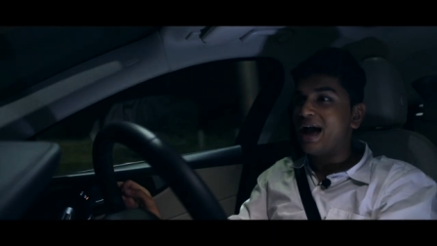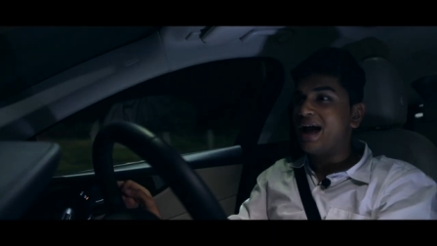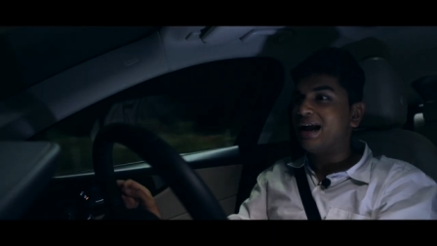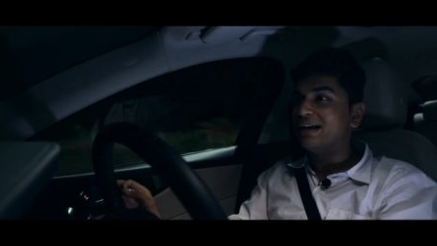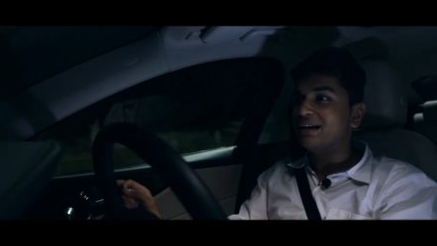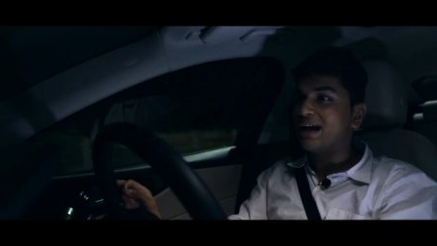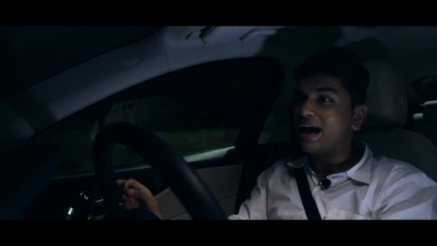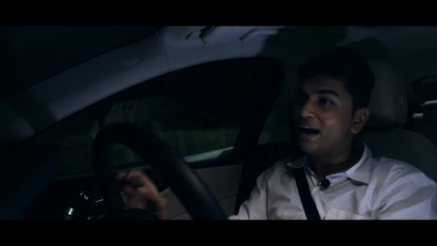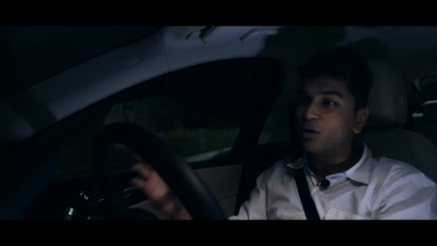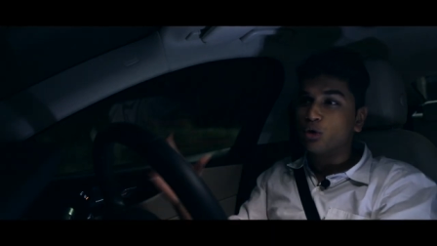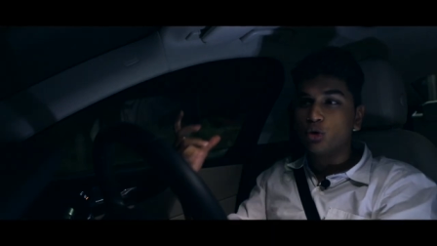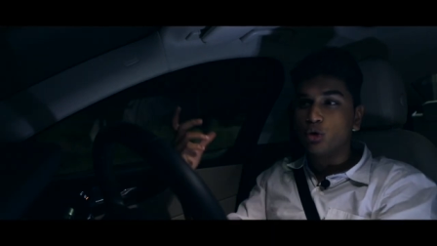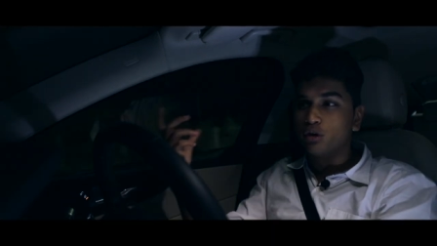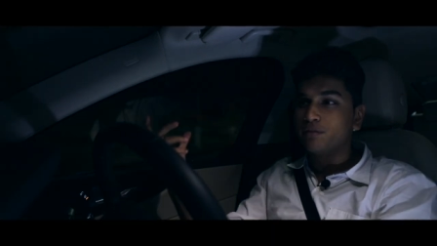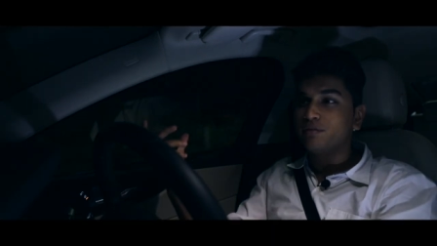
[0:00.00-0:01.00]
and I
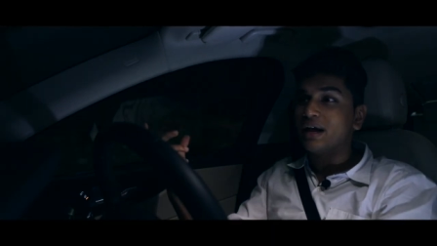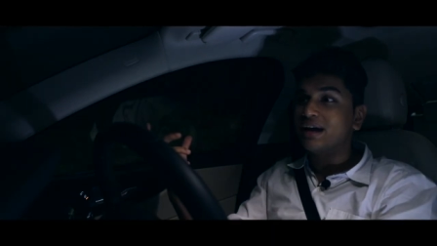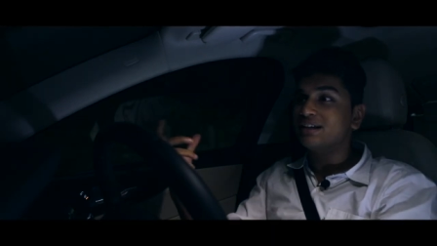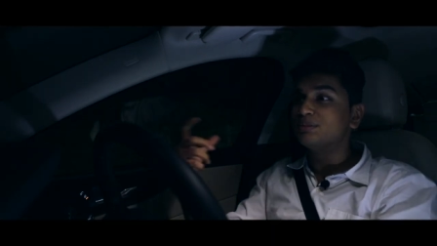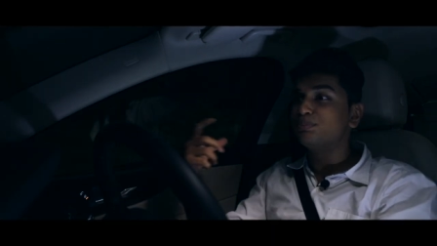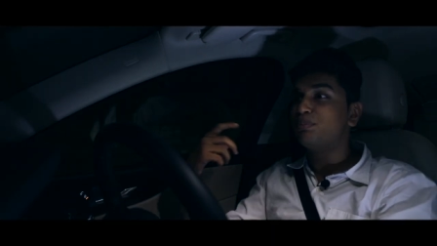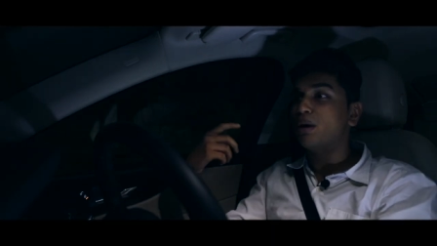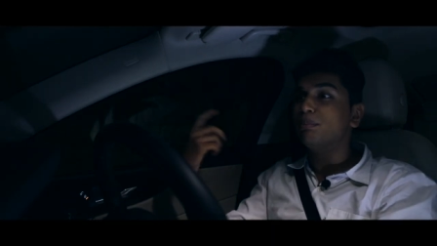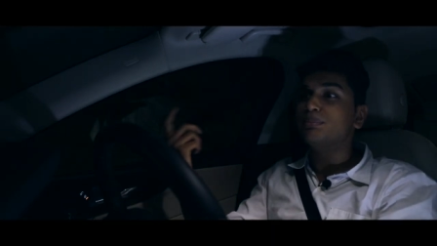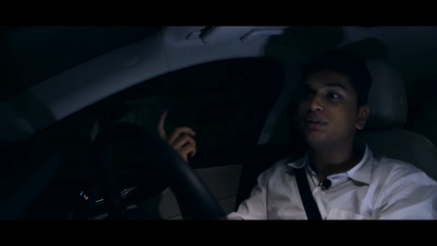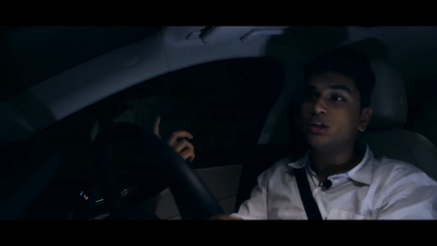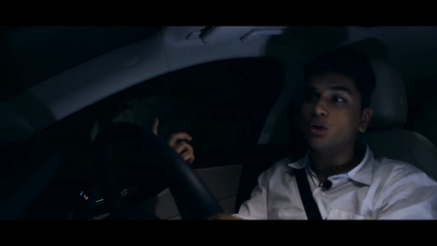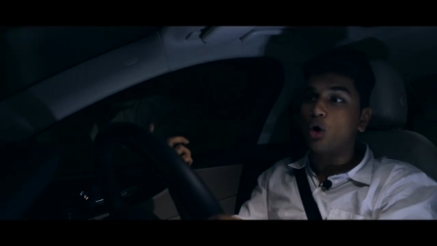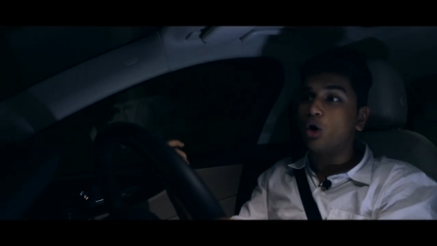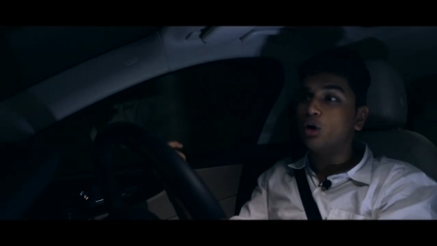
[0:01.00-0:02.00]
don't know if that is
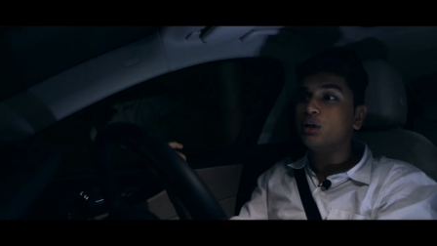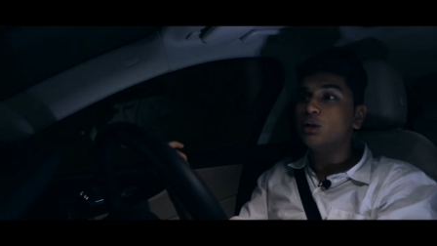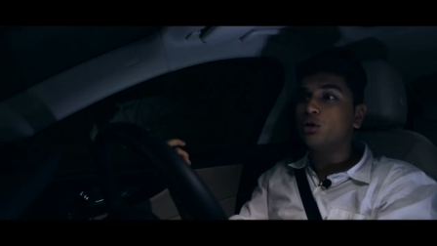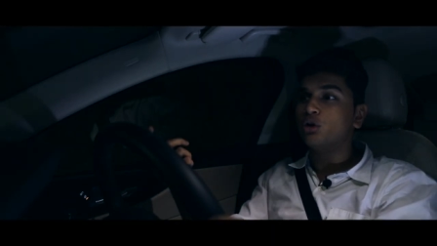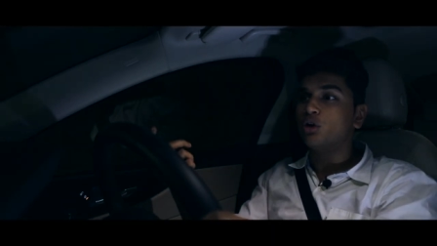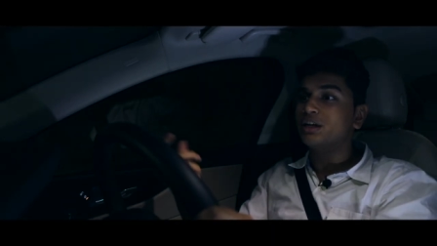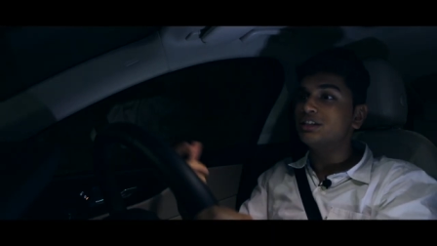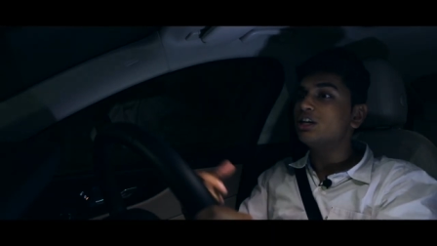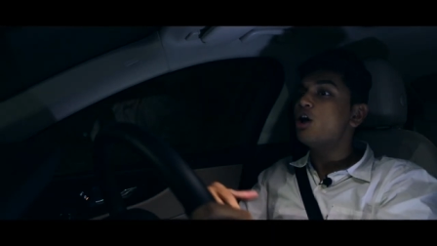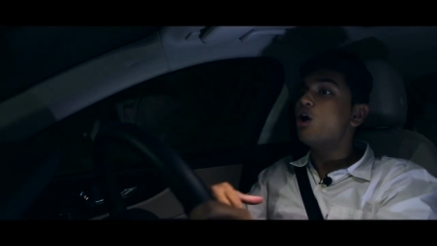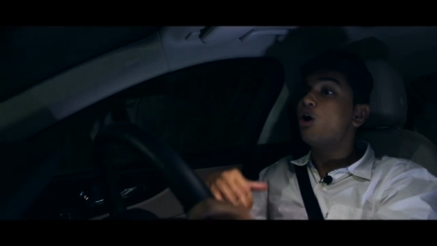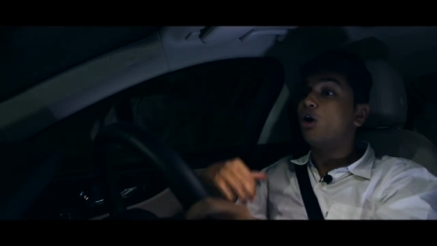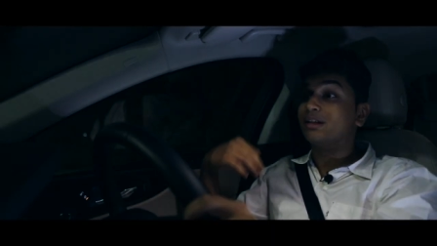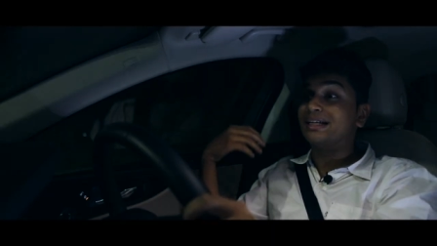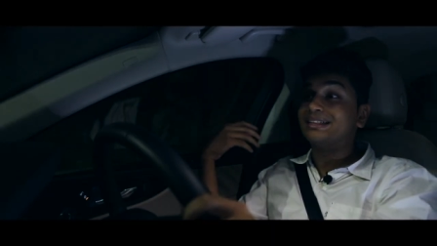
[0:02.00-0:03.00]
pumped in audio noise
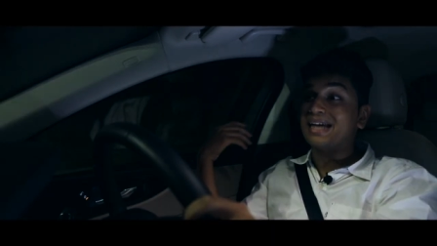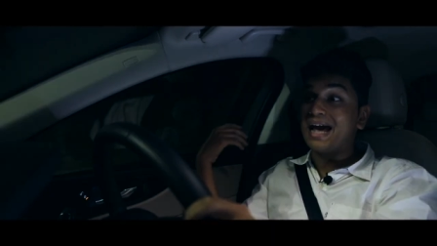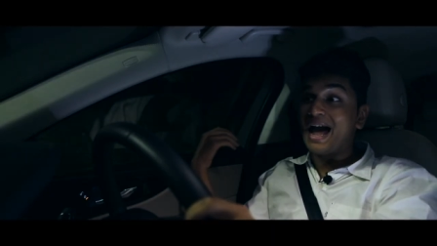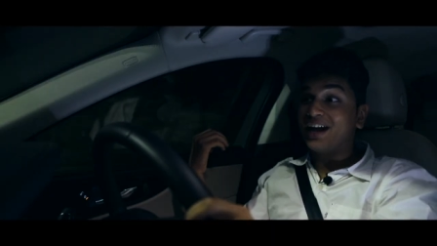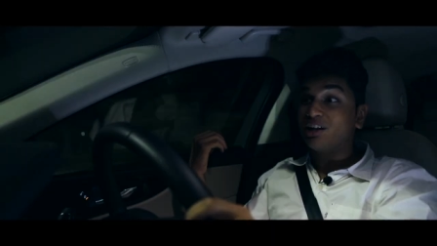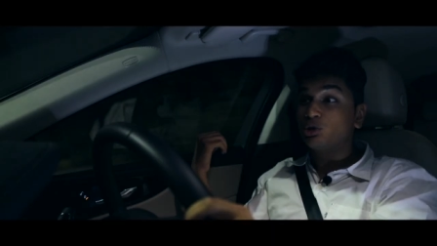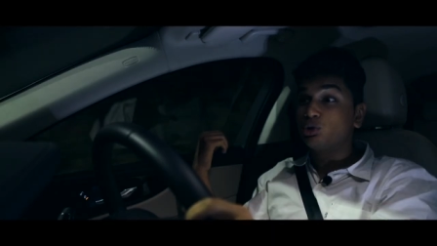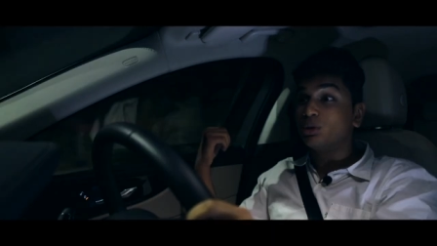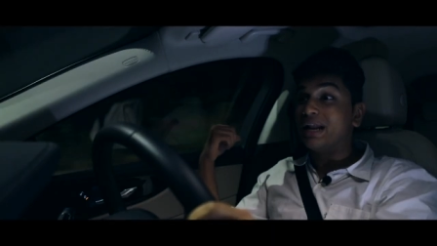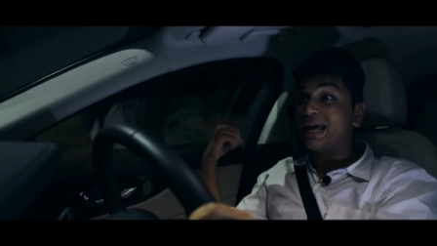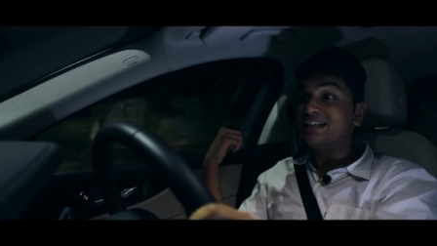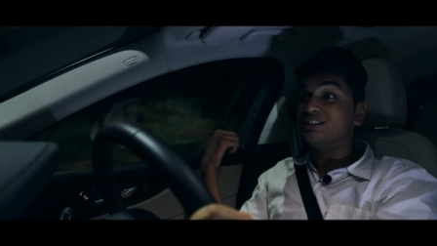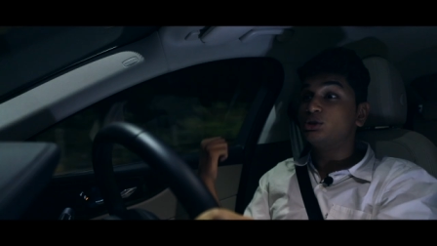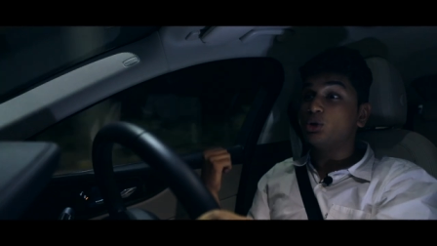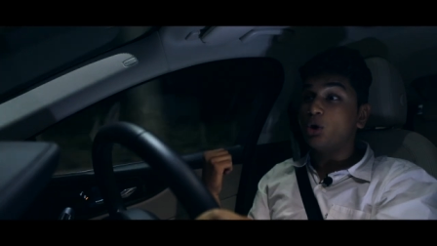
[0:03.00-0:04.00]
or that's actual
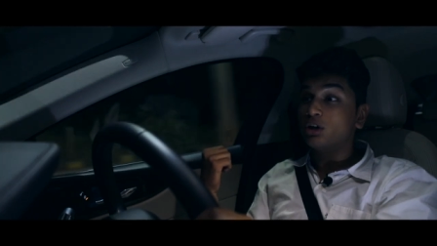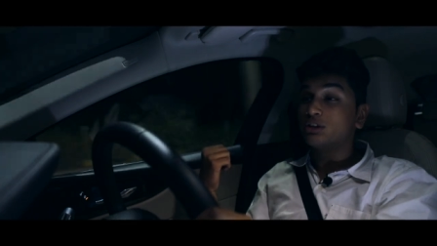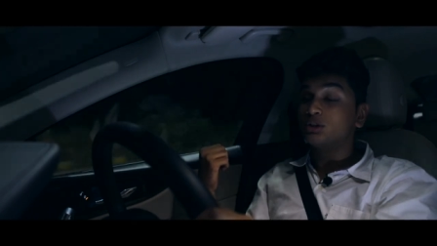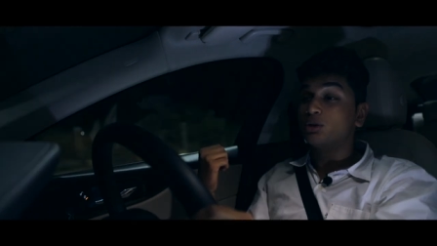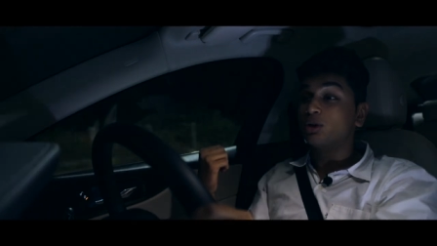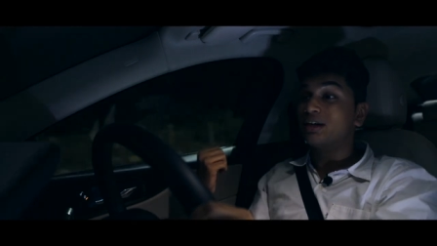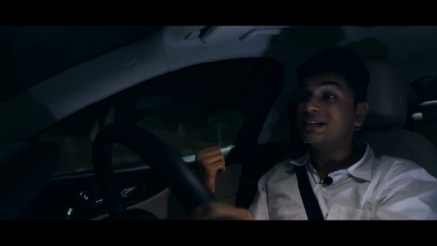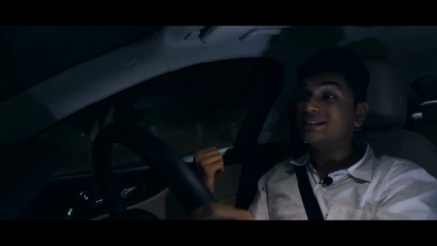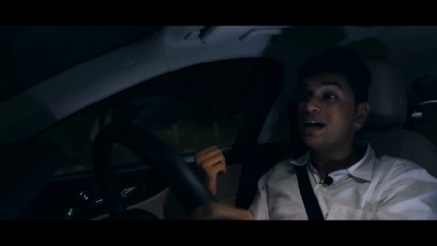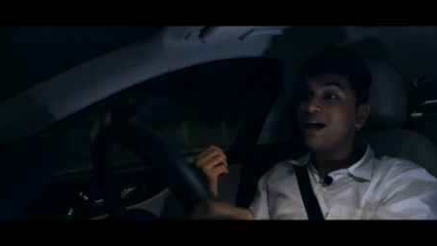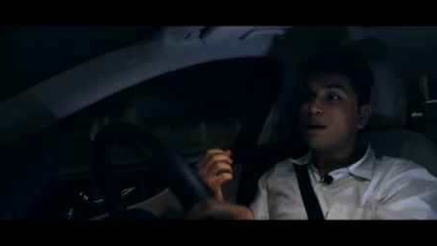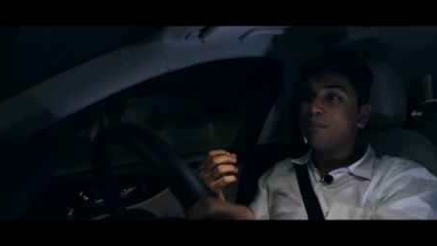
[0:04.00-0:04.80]
exhaust noise,